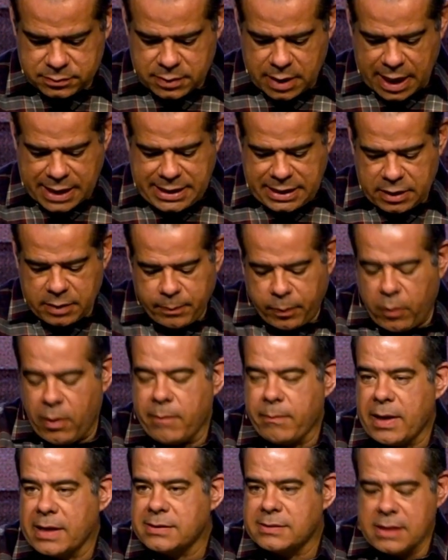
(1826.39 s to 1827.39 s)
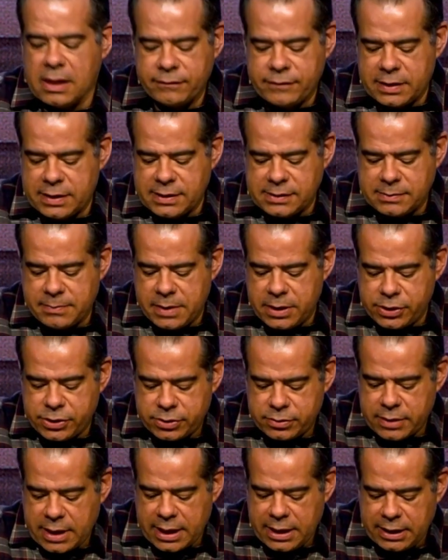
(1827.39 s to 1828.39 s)
I didn't appoint myself to this
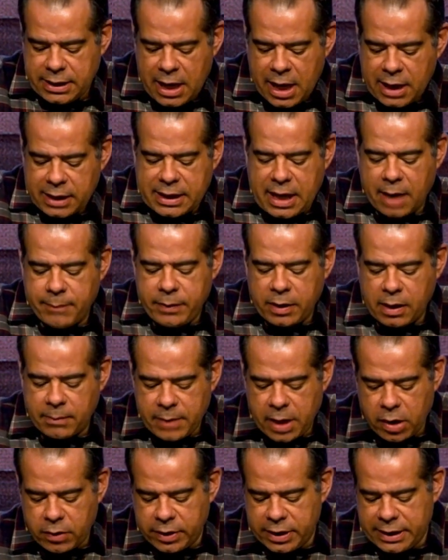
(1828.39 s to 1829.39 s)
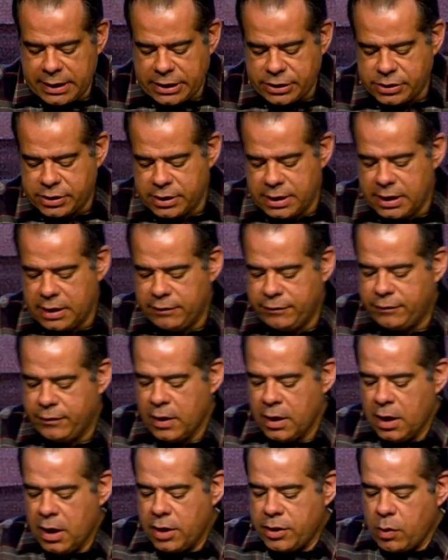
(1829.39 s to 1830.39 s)
ministry. I didn't come here on my own initiative.